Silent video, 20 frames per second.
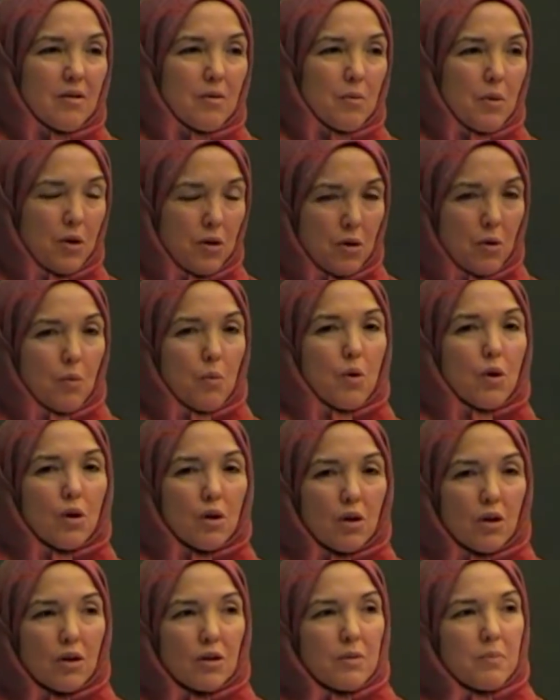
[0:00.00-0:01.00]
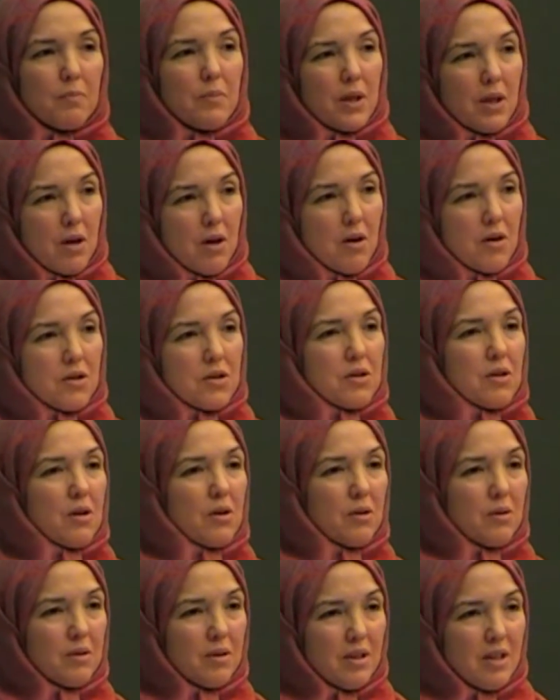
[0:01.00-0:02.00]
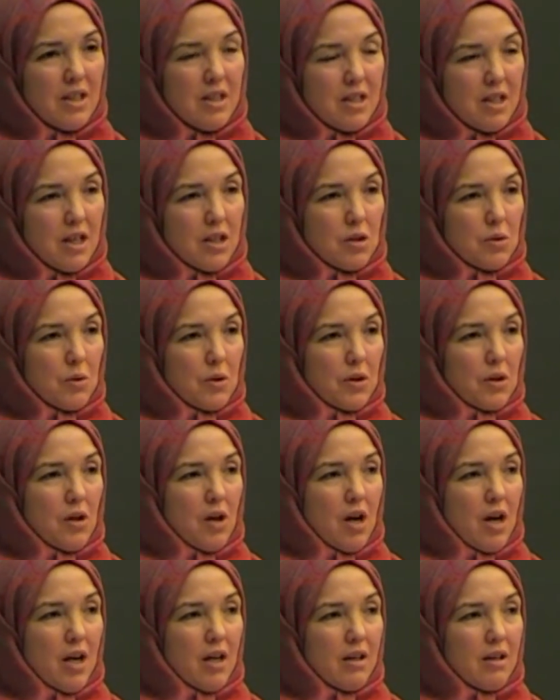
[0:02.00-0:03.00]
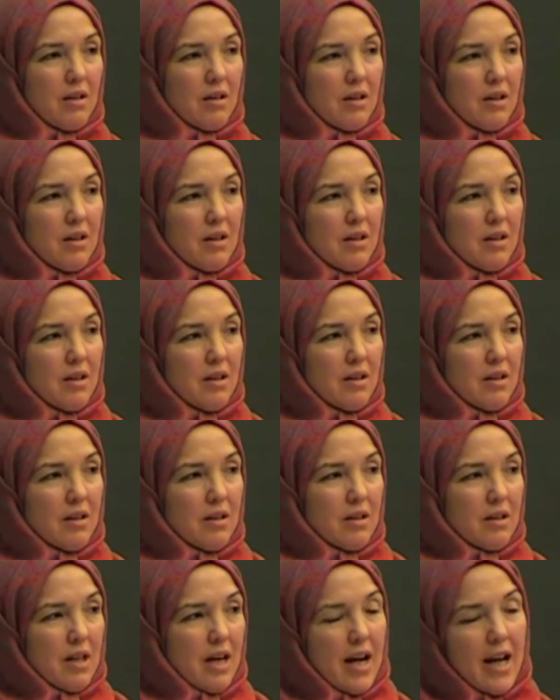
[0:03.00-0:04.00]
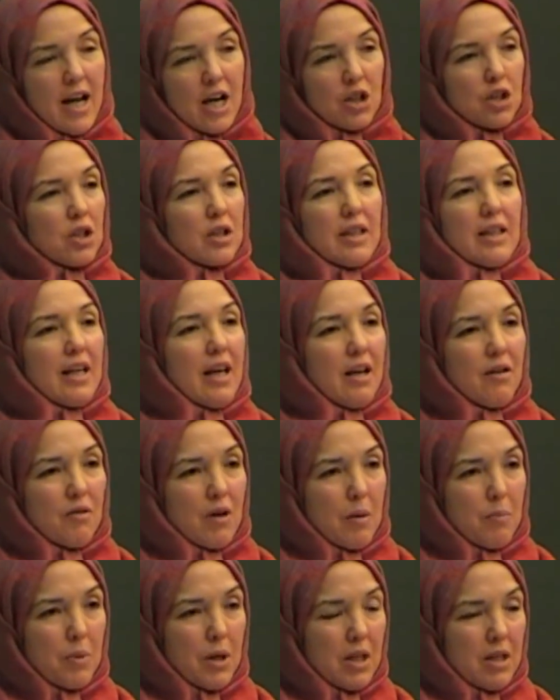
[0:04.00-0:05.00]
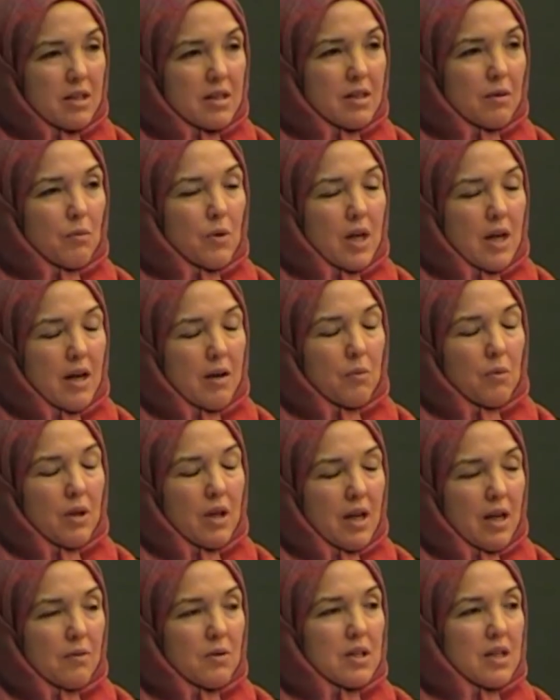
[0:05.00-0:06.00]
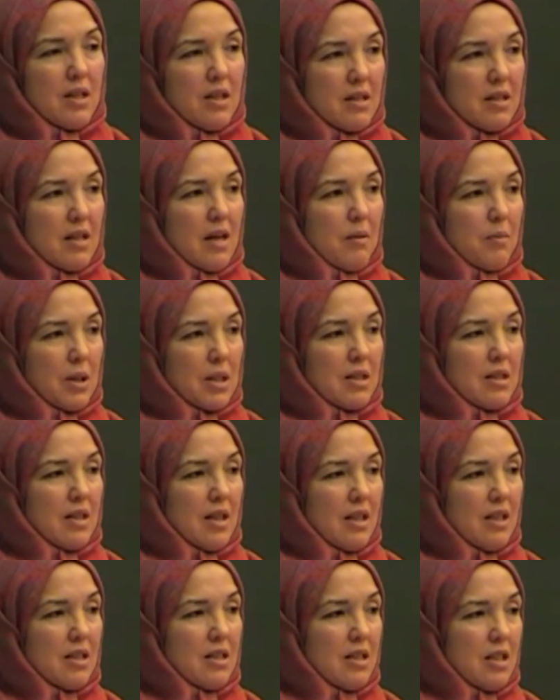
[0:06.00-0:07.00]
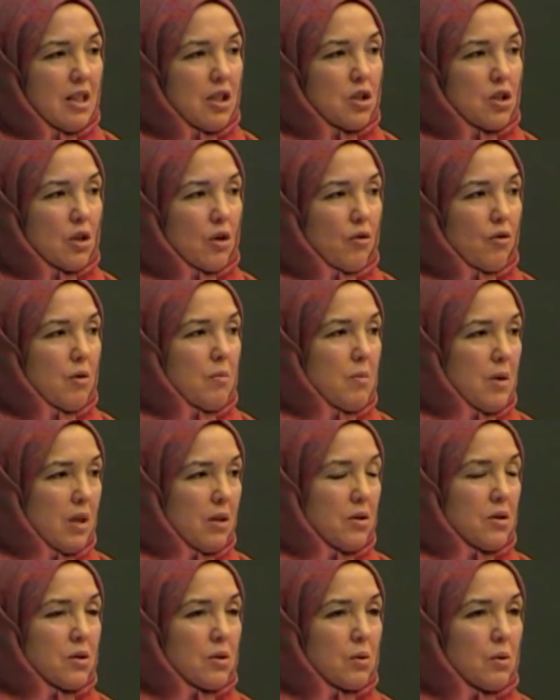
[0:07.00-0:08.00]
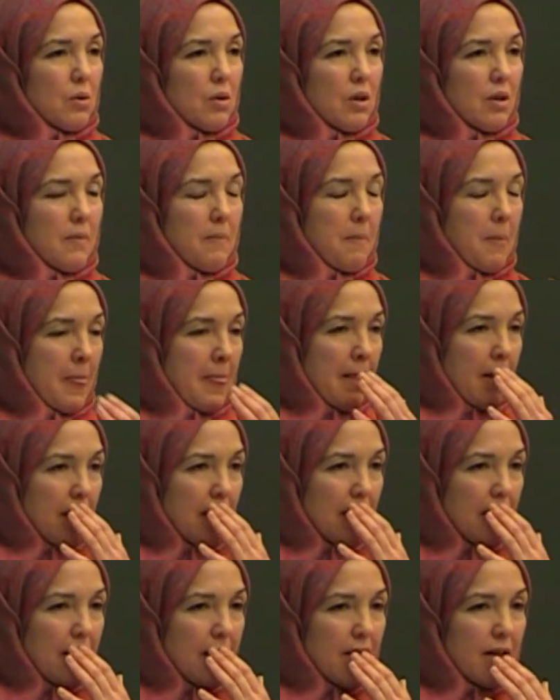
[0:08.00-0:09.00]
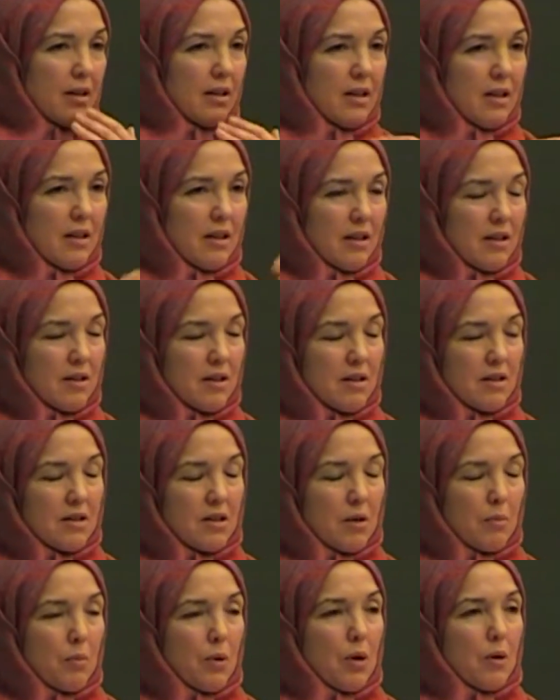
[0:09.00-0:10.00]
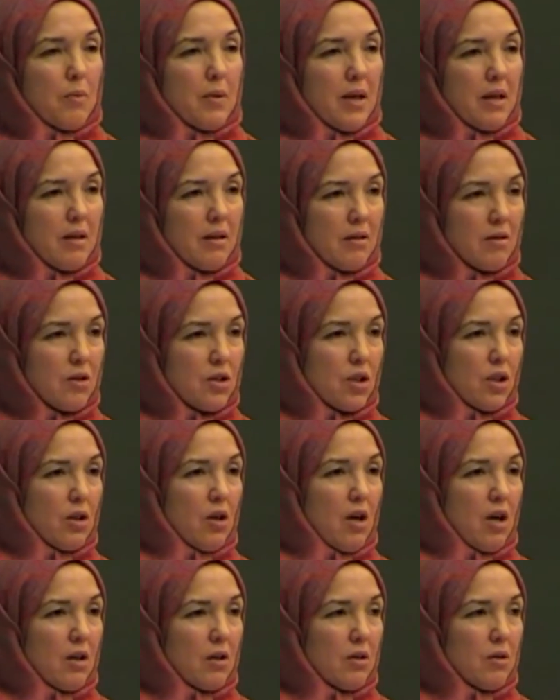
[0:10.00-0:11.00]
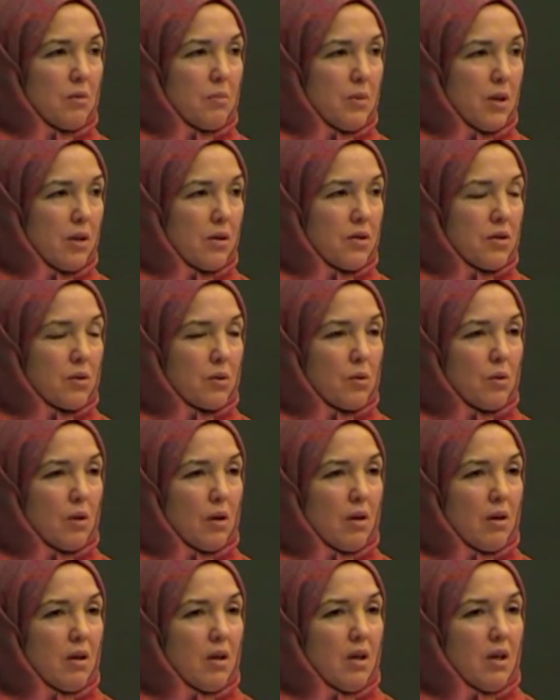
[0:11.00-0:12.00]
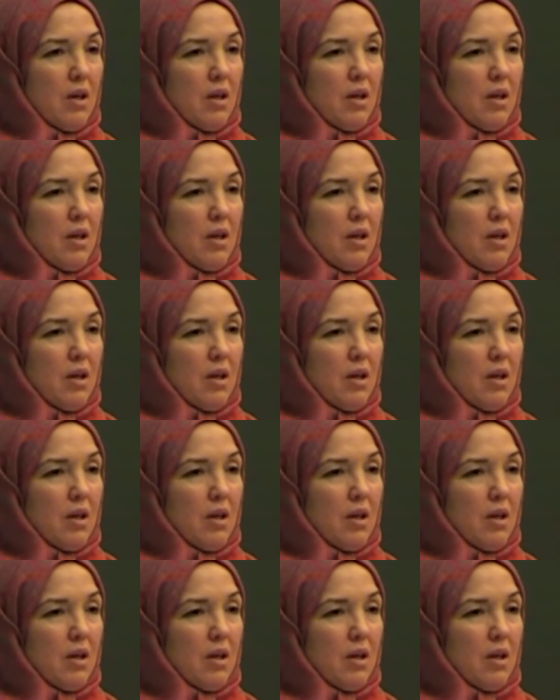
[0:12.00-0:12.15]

the world, but also in touch with God. I actually gave up on when I was an Islamic studies teacher for middle school in a suburban Chicago middle school